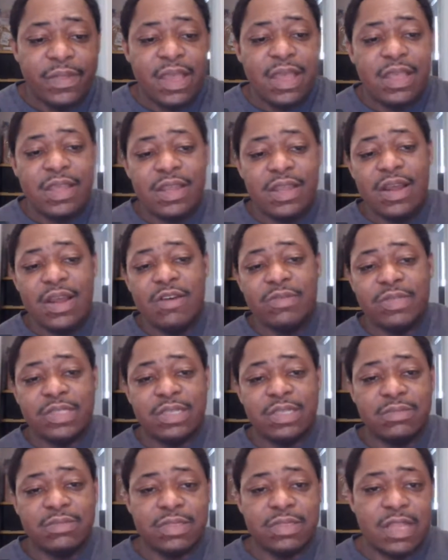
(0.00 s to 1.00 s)
and you know
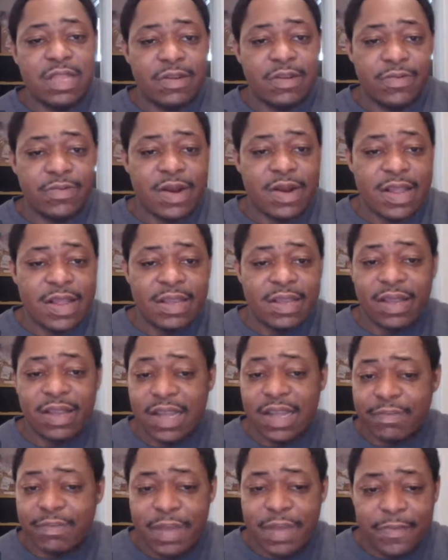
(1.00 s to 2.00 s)
something's not right. And a
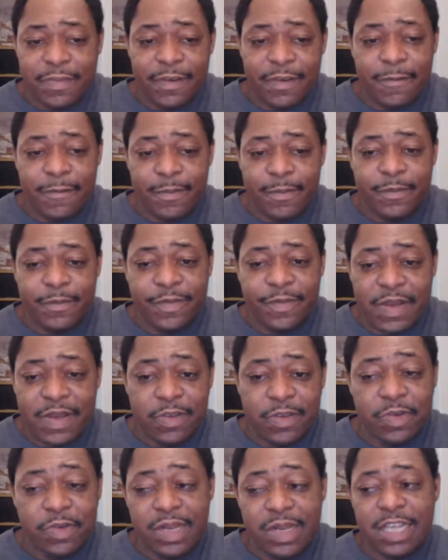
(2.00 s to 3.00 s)
lot of people fail
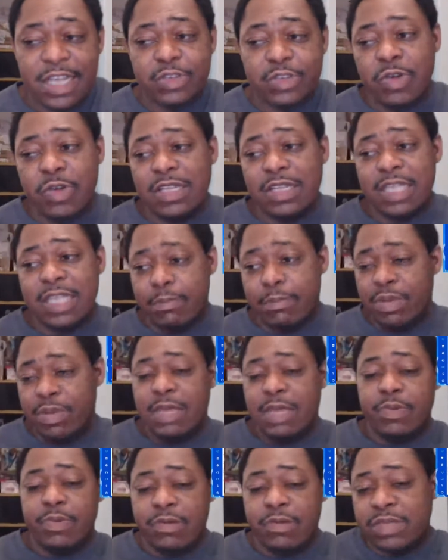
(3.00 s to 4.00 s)
to realize, when I say
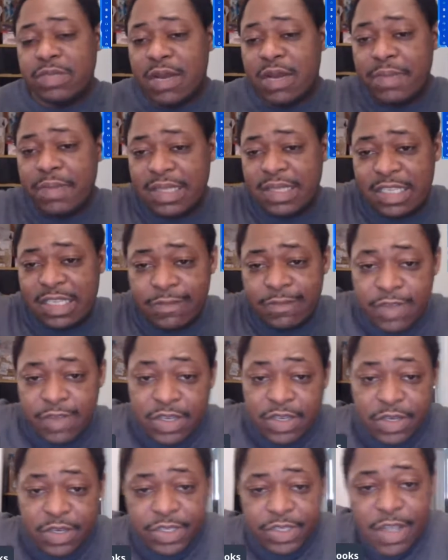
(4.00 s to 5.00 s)
people, I'm talking about these
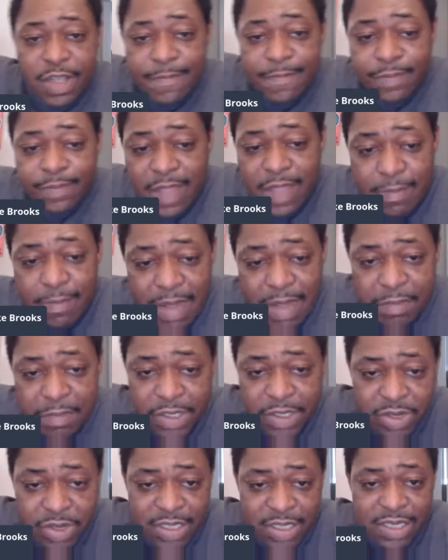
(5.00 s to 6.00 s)
vendors that may be
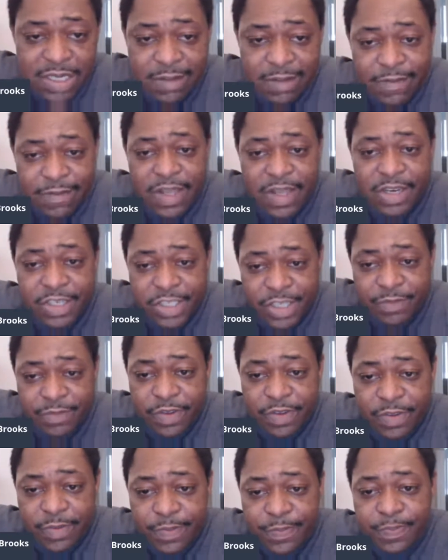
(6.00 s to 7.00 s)
trying to take advantage of
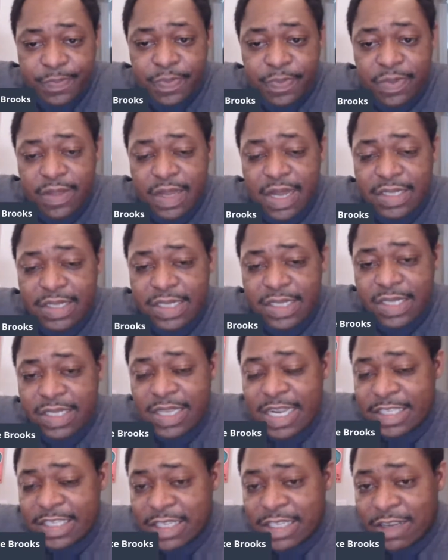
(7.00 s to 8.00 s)
you. I see
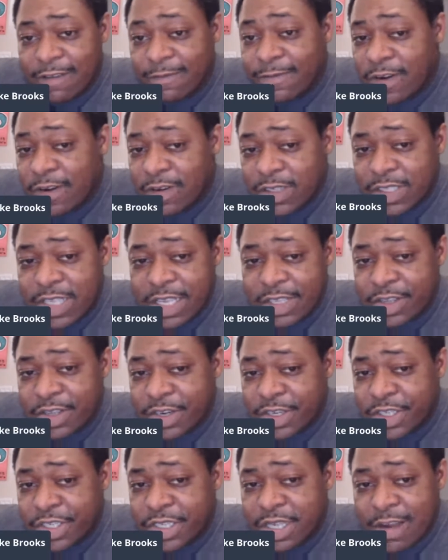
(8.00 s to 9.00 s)
that some folks get their
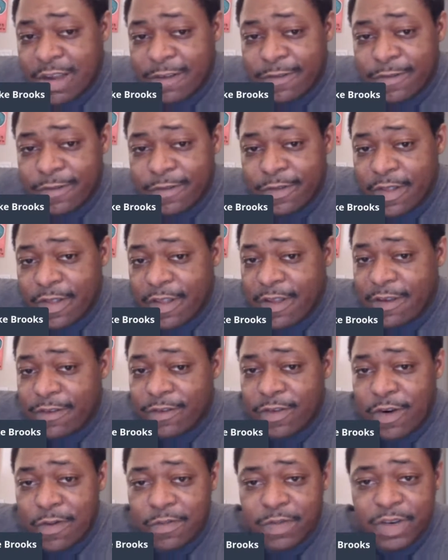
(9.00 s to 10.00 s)
stuff
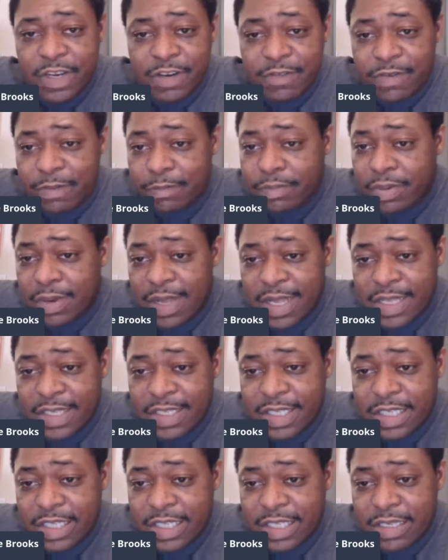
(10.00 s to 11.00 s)
from different
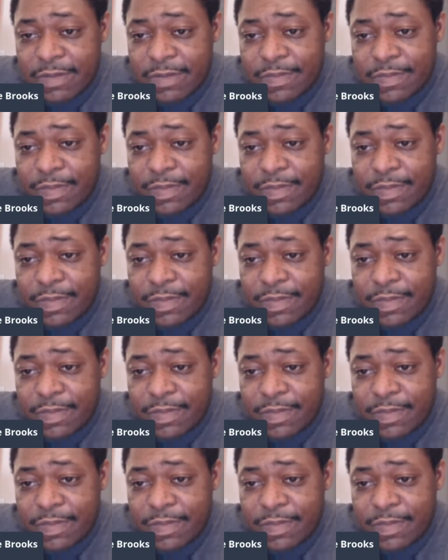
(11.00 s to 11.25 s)
places,